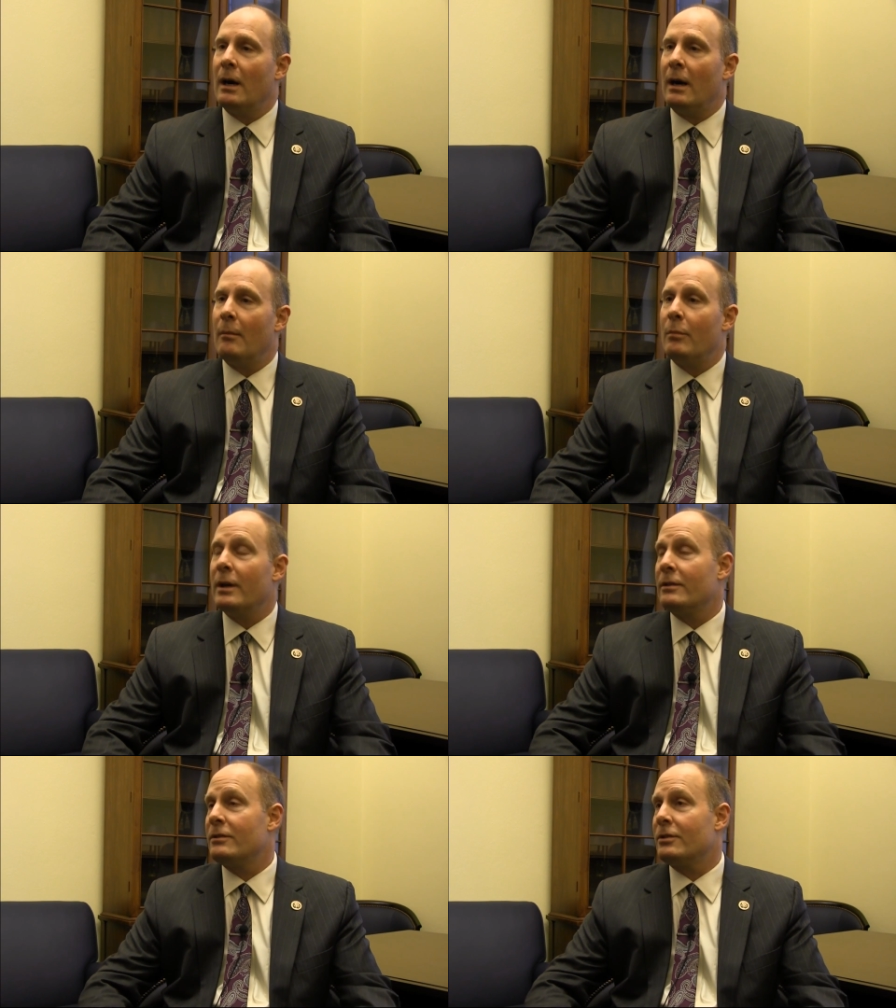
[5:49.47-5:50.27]
Um,
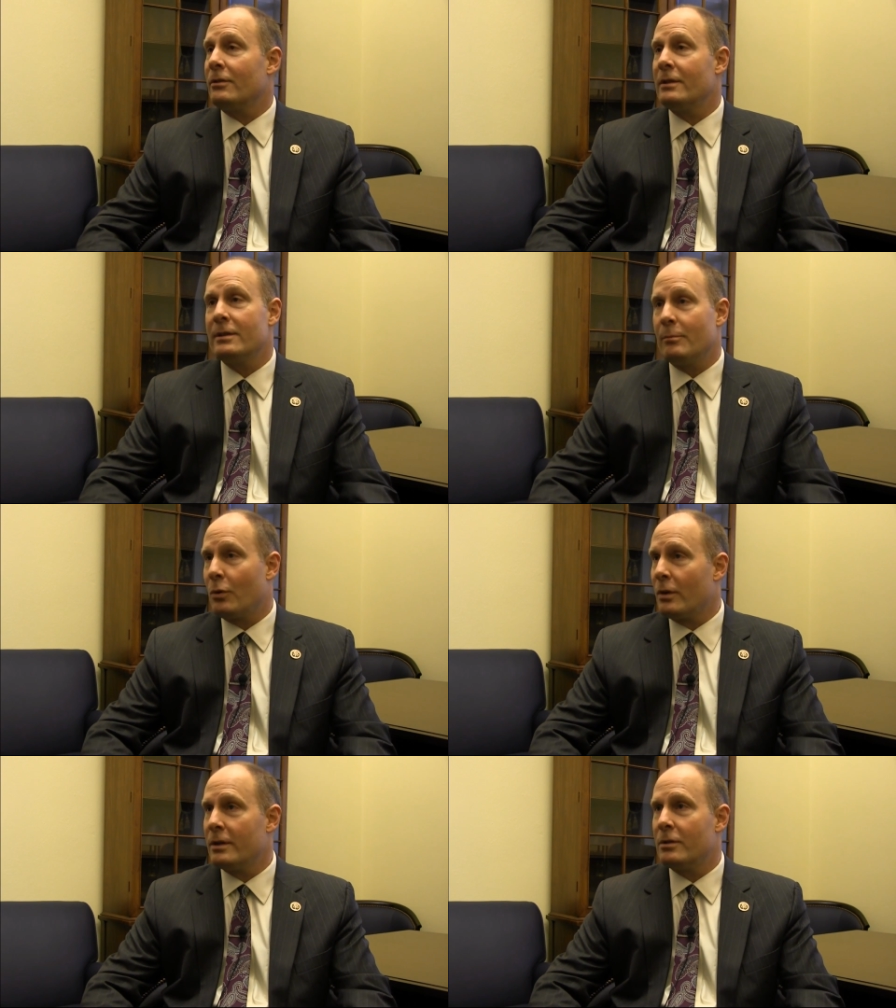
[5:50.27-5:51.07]
but it sure is
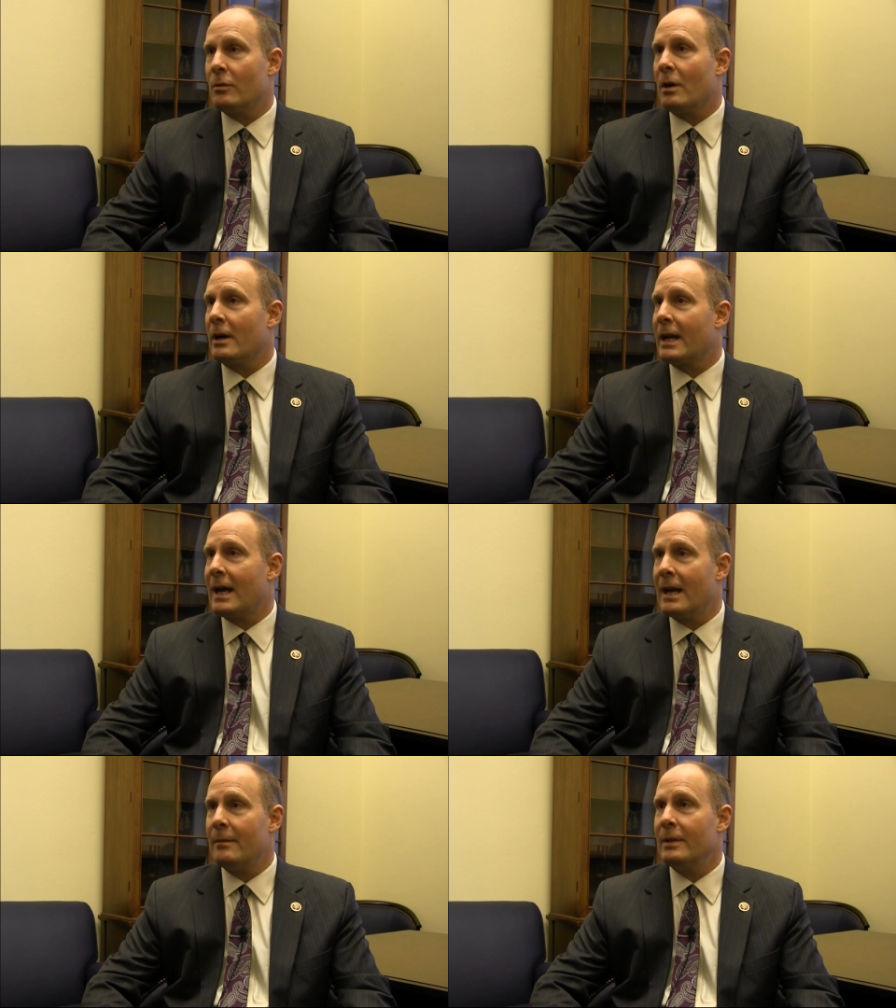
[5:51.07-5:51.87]
important to our
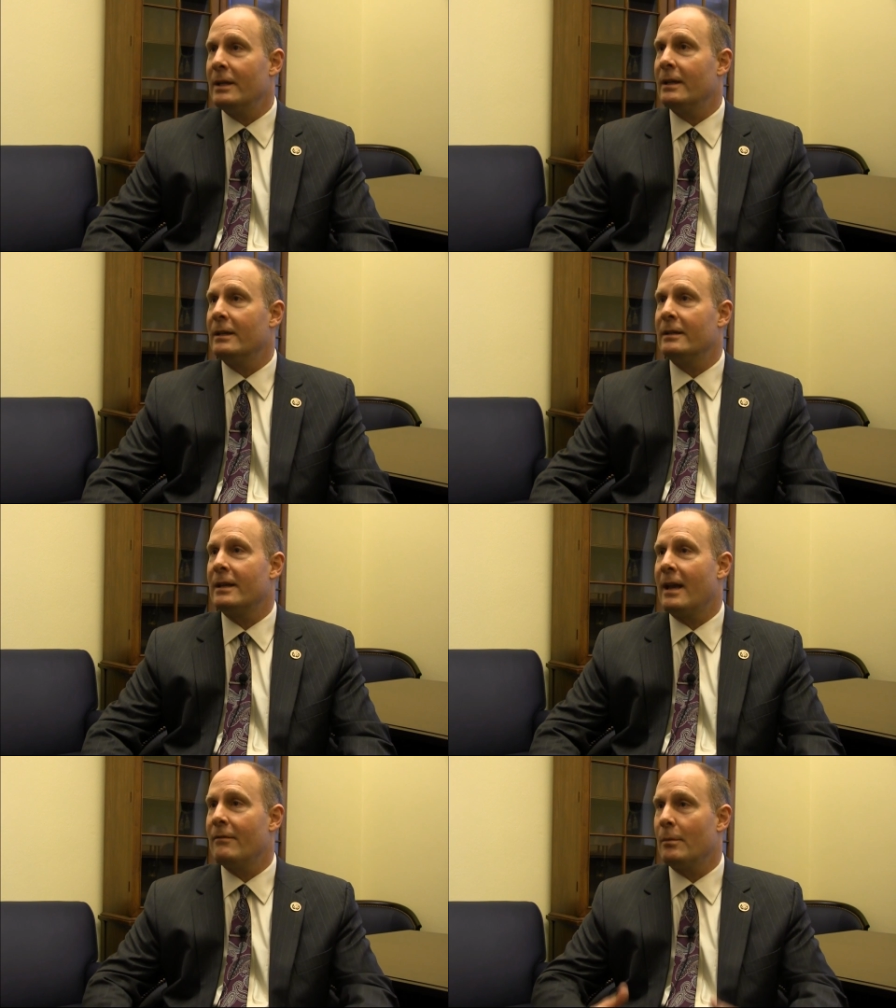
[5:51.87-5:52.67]
economy and
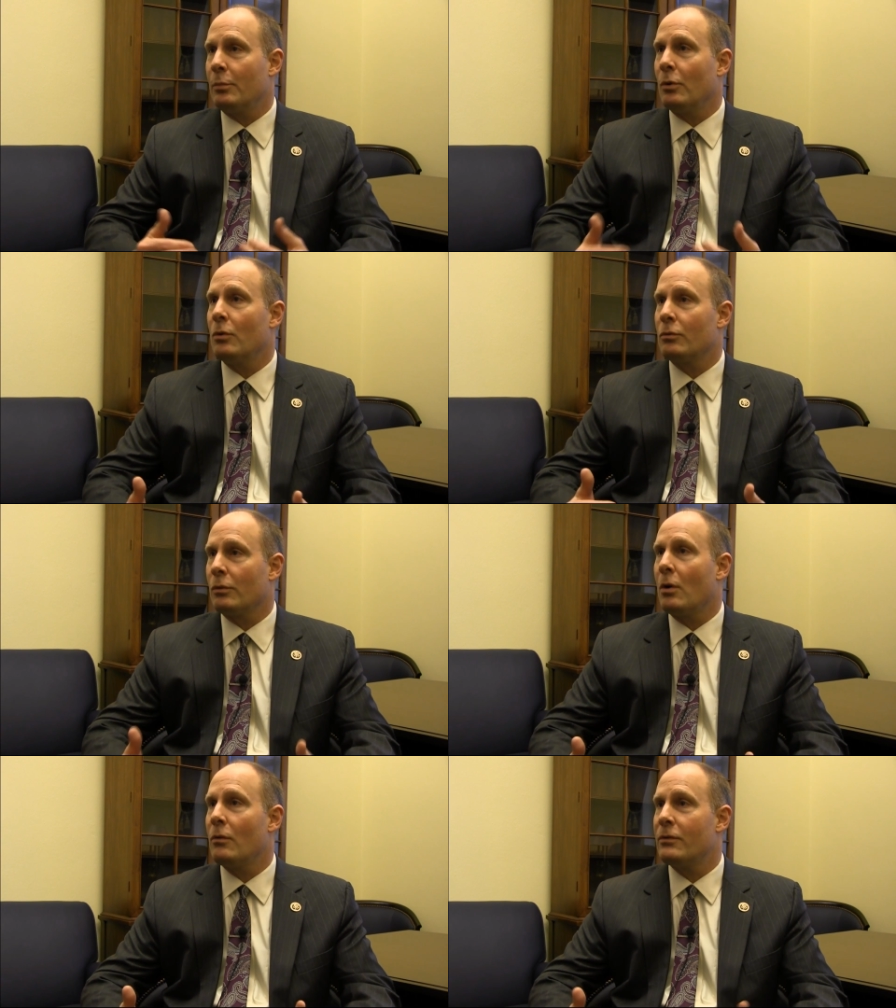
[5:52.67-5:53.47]
to have a
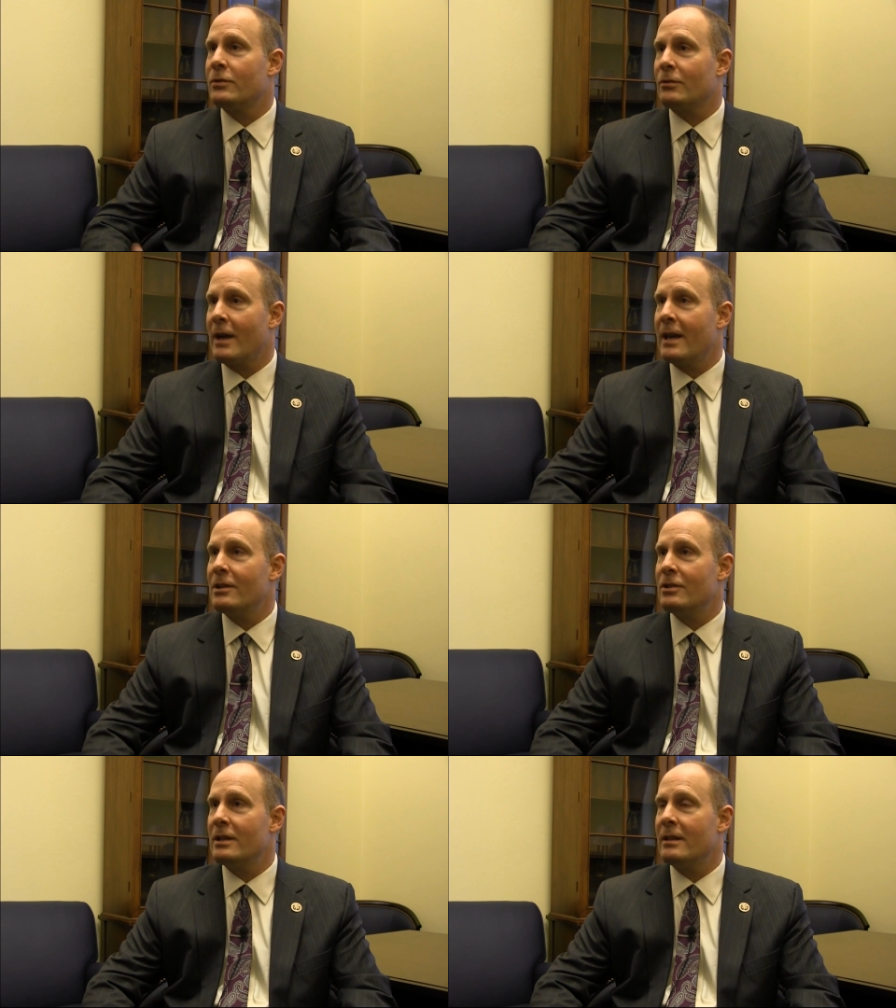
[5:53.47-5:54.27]
pro-growth
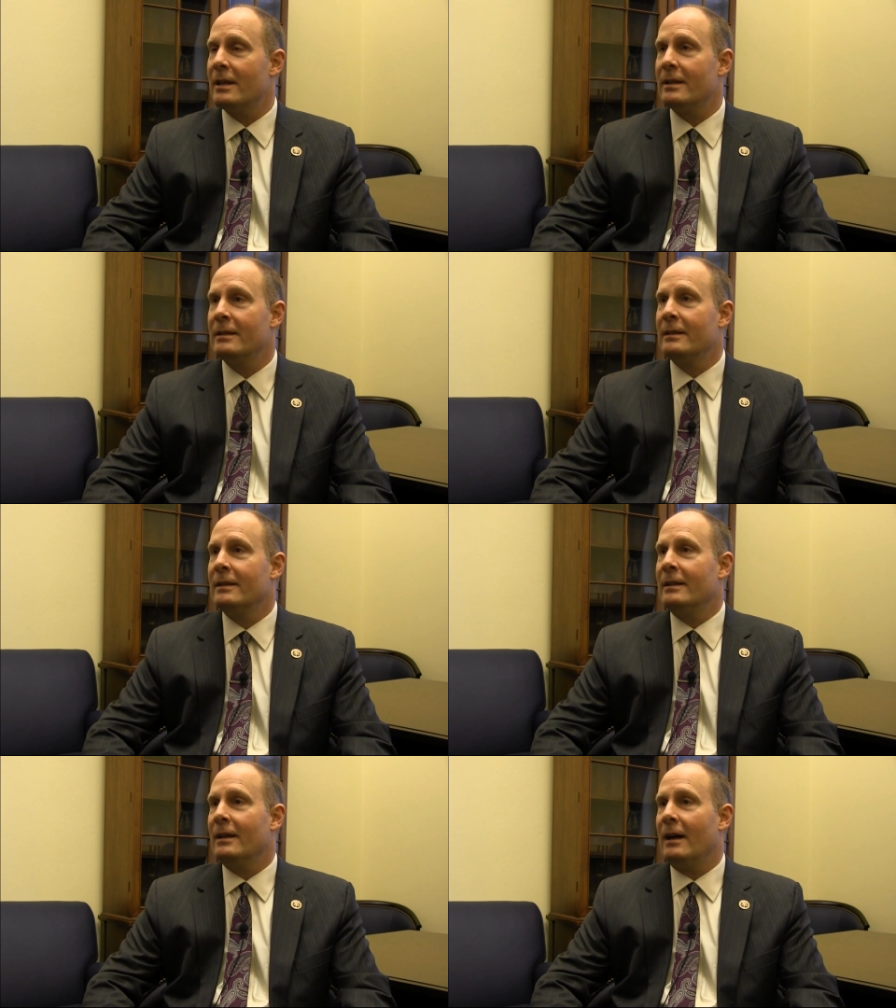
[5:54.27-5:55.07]
strategy that,
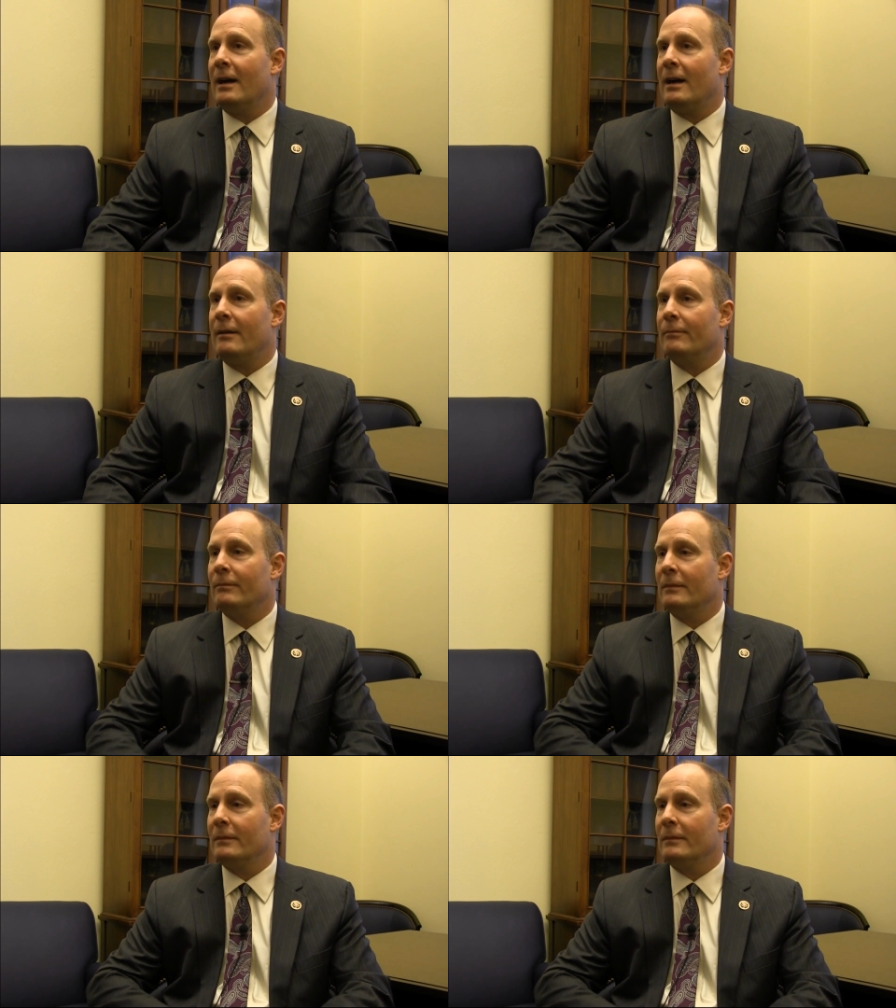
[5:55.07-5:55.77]
uh,